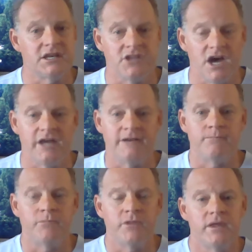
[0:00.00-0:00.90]
it
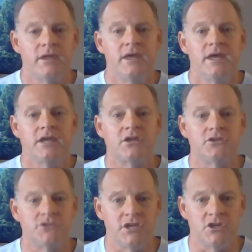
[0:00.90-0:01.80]
done and
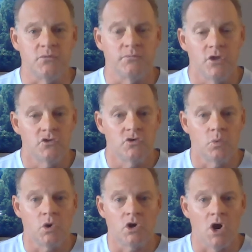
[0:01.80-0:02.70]
continue to
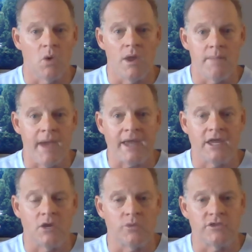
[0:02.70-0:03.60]
work our way back
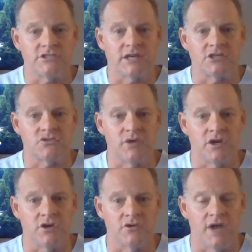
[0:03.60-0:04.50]
here with a second
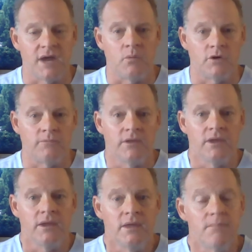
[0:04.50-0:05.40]
straight 100-dime winner.
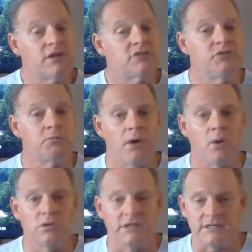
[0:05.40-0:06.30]
Biggest
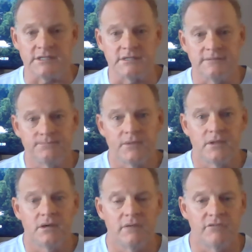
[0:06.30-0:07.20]
football release
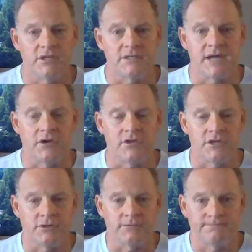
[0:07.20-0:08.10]
of the entire year.